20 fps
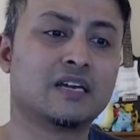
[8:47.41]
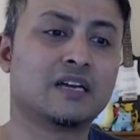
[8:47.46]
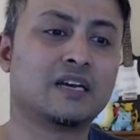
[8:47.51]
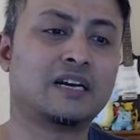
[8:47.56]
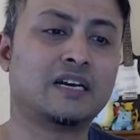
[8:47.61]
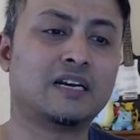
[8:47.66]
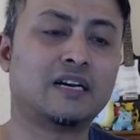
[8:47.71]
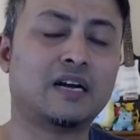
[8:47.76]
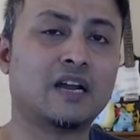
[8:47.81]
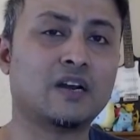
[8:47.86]

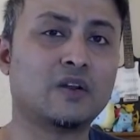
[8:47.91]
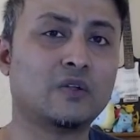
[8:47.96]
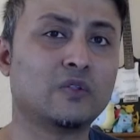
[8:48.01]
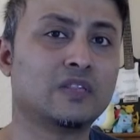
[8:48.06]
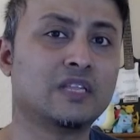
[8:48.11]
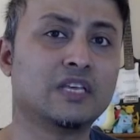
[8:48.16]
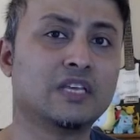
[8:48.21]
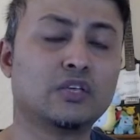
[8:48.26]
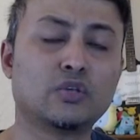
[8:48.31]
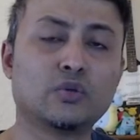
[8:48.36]
I don't
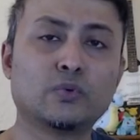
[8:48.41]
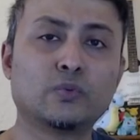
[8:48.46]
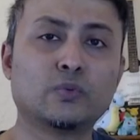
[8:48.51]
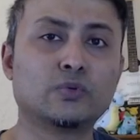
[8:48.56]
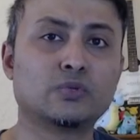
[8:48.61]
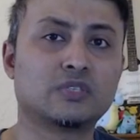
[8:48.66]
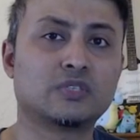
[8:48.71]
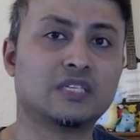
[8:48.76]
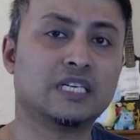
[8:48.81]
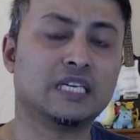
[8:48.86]
think you will
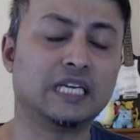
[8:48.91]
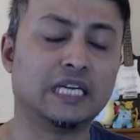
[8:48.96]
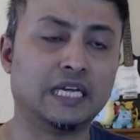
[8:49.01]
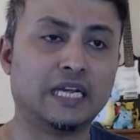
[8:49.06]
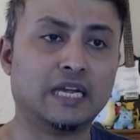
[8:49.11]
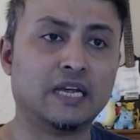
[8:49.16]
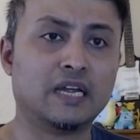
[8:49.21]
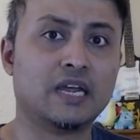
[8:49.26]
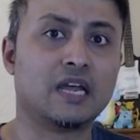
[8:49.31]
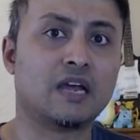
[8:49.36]
see it
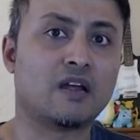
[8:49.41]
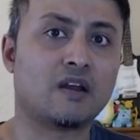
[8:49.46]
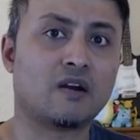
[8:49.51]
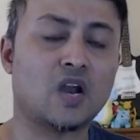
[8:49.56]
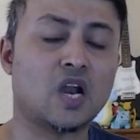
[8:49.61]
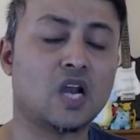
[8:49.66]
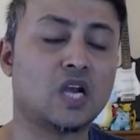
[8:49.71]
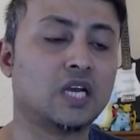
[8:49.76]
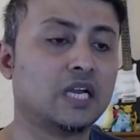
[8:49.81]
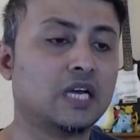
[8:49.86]

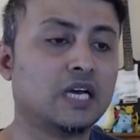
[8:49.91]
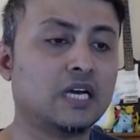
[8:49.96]
around